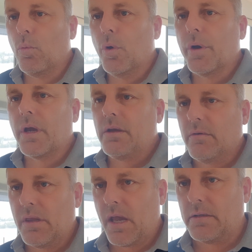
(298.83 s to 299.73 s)
work in
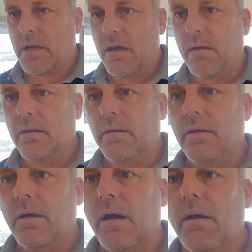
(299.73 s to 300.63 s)
your sector
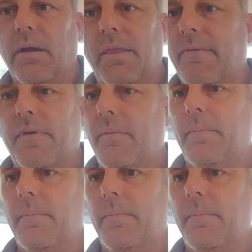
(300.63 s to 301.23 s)
either for